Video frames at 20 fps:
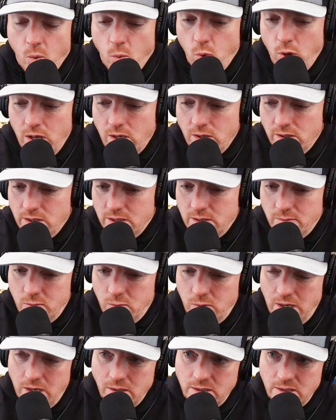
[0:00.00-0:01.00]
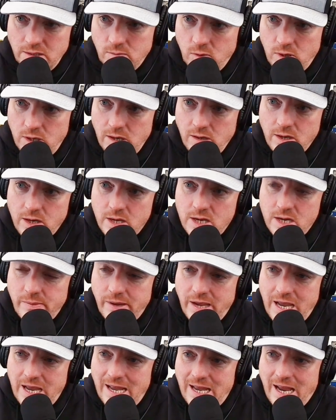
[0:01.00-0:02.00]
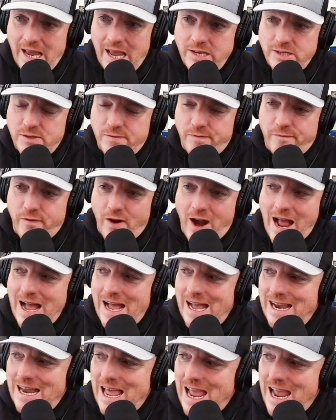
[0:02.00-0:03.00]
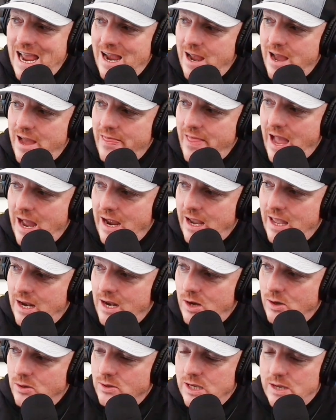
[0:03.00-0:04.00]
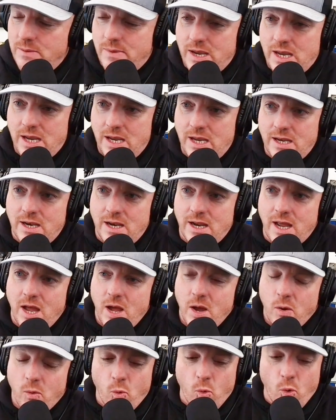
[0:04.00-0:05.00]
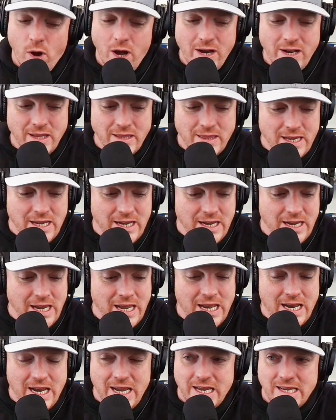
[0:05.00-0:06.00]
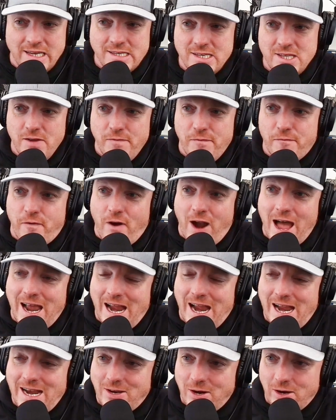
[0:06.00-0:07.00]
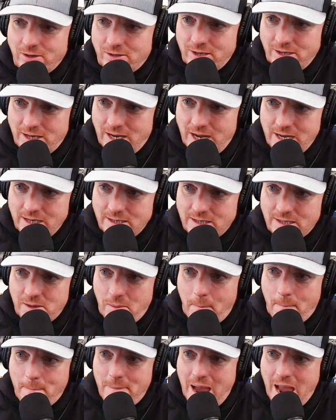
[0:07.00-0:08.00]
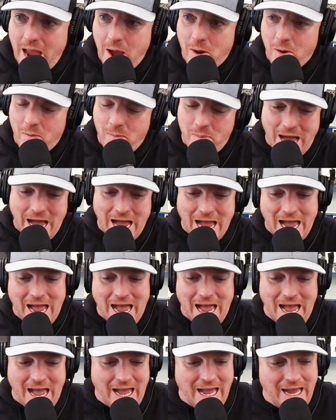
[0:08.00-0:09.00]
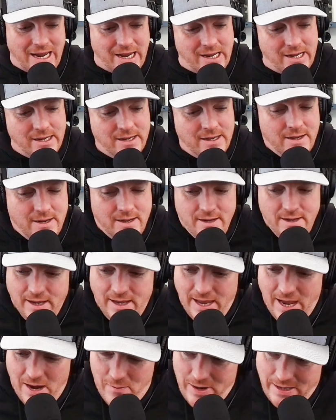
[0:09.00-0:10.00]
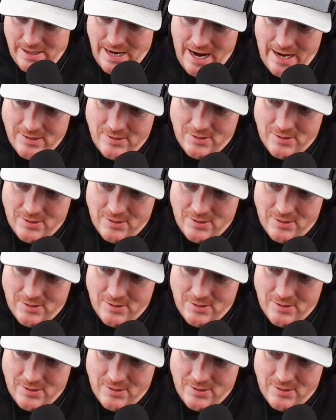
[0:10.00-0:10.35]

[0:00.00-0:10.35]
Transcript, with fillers: Welcome, welcome, welcome. It is Friday, and that can only mean one thing. It is the Friday Dirt to Dust mailbag. Can't wait to